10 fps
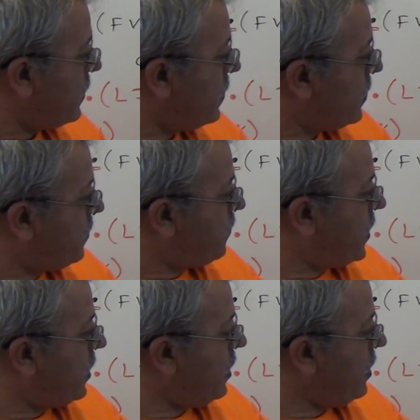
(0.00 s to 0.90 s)
It's
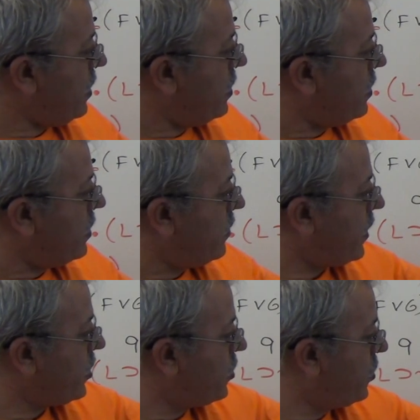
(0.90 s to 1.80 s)
P,
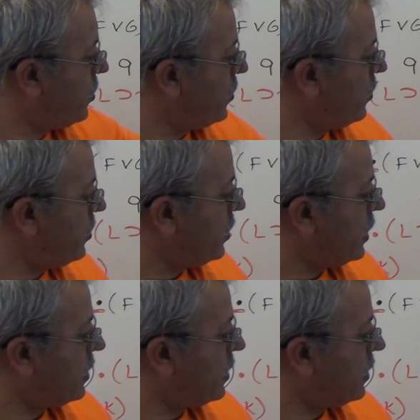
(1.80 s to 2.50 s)
then Q,